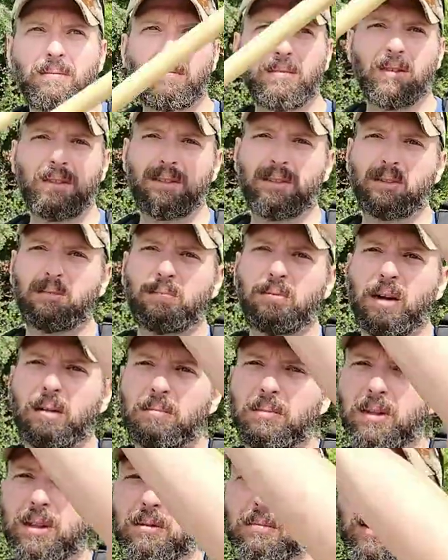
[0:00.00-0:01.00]
This is
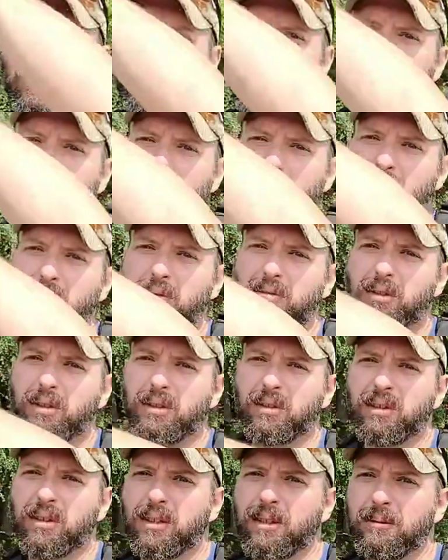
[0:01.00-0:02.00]
probably a must-do if
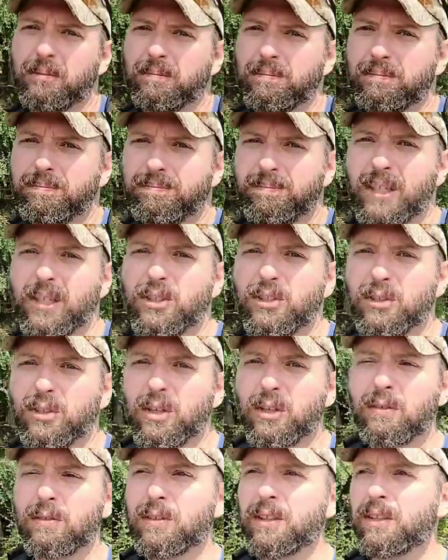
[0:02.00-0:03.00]
you're a nature
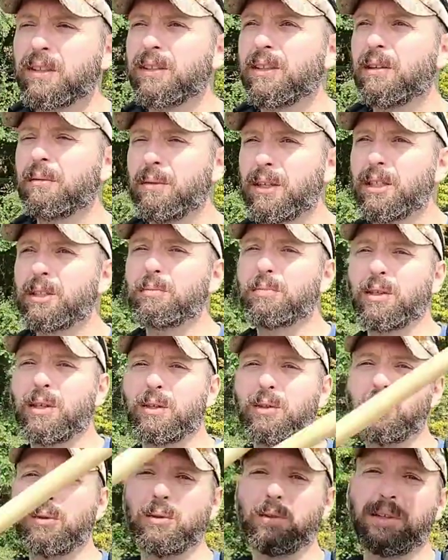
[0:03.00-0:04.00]
lover. I mean, it's
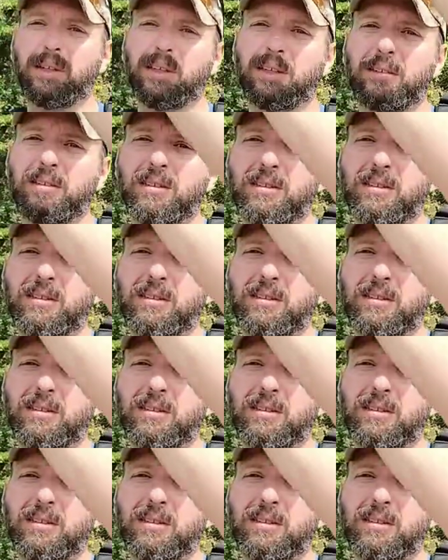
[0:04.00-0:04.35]
pretty cool here.